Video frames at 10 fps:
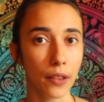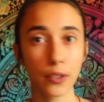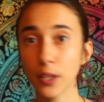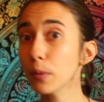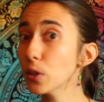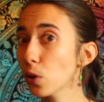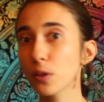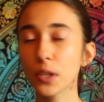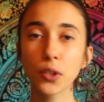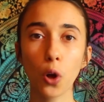The summer
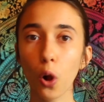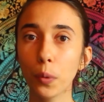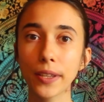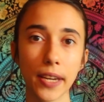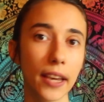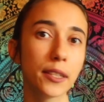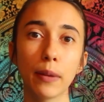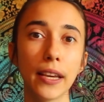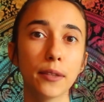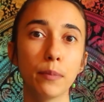solstice always takes
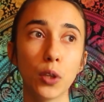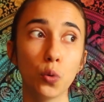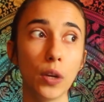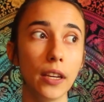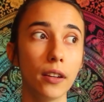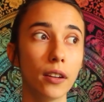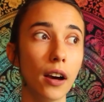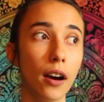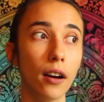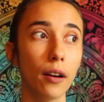place
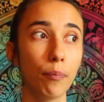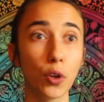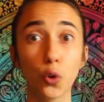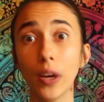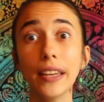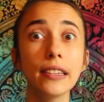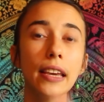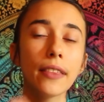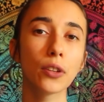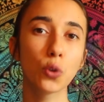between um, the
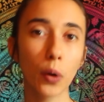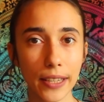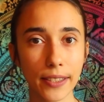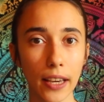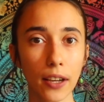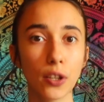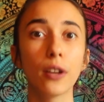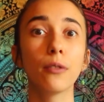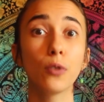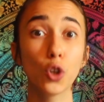20 and the 22nd
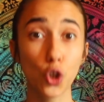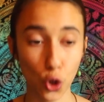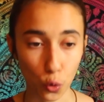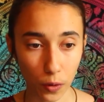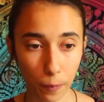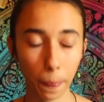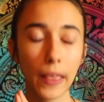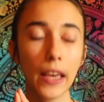of June.